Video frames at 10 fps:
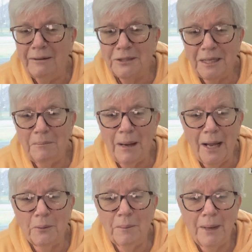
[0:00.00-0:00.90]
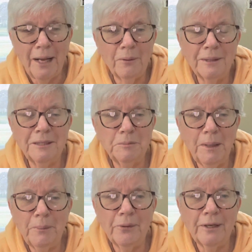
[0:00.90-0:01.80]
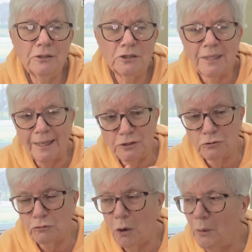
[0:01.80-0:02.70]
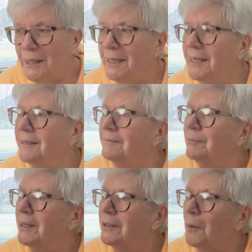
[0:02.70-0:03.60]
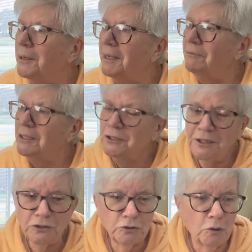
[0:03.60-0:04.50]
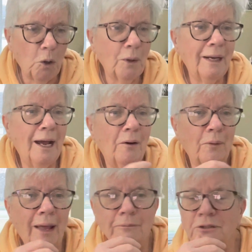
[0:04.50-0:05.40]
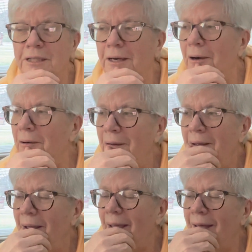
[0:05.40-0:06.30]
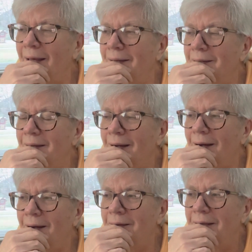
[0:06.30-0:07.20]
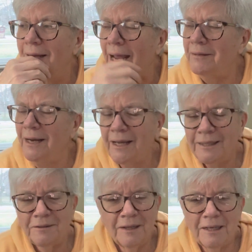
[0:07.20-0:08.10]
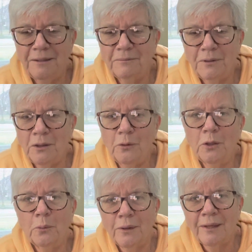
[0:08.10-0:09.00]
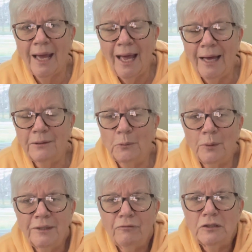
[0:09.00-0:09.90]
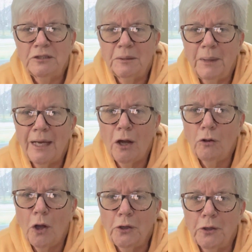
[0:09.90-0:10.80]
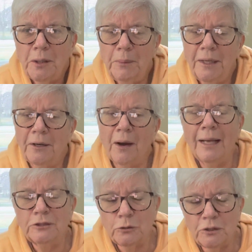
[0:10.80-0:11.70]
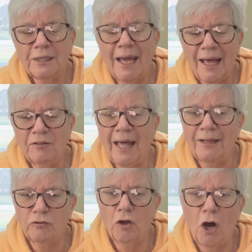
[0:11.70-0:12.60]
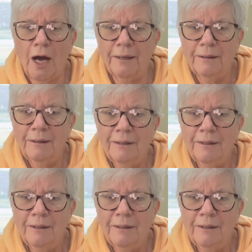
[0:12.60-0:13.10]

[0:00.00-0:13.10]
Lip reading: getting madder and madder at these people that are just like strolling in, going to confession and strolling out while I was there. And then I got to thinking, you know, you're with God. What difference does it make how long you're going to be here? And as soon as I had that thought,